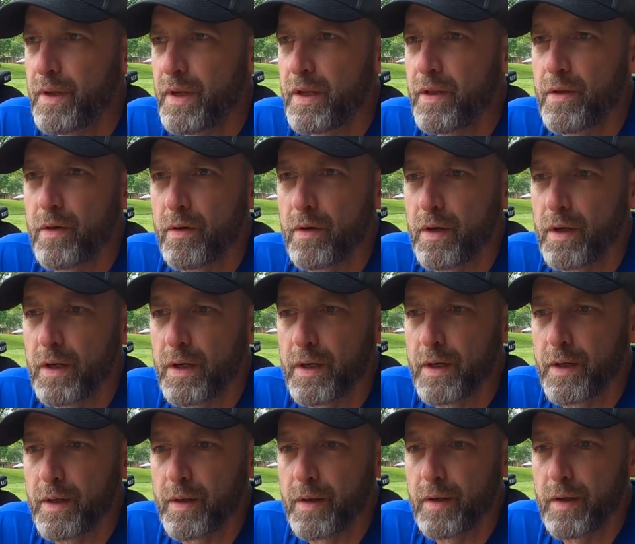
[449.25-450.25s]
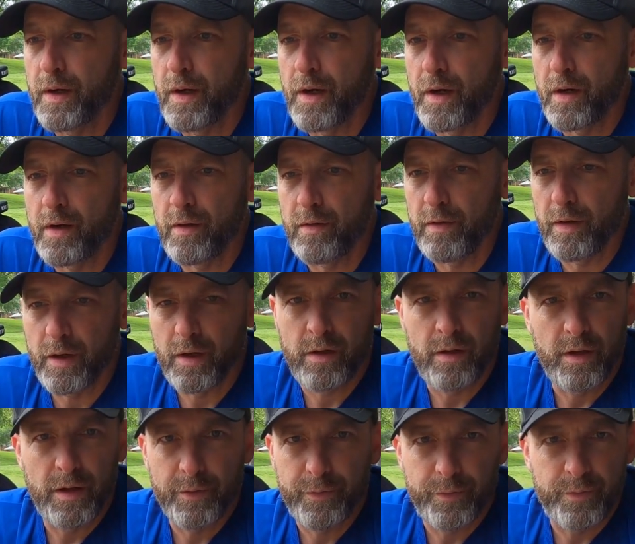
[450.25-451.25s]
either a
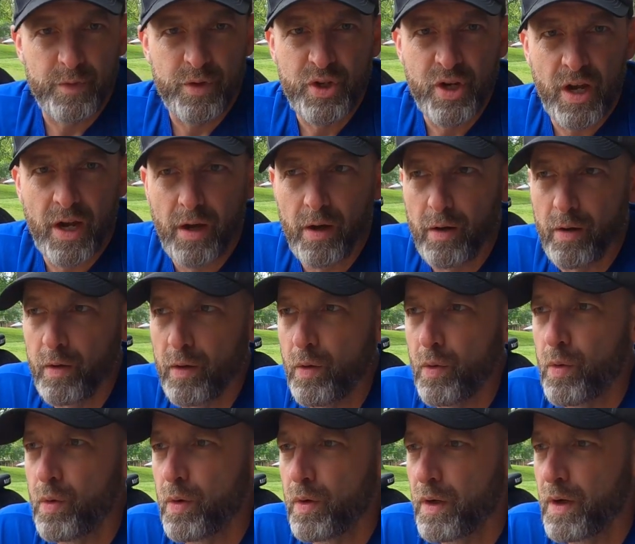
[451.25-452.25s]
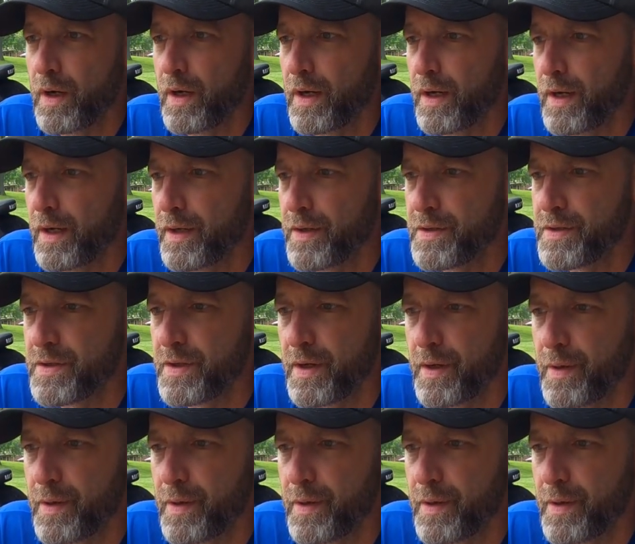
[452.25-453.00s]
Cliff Gel, or a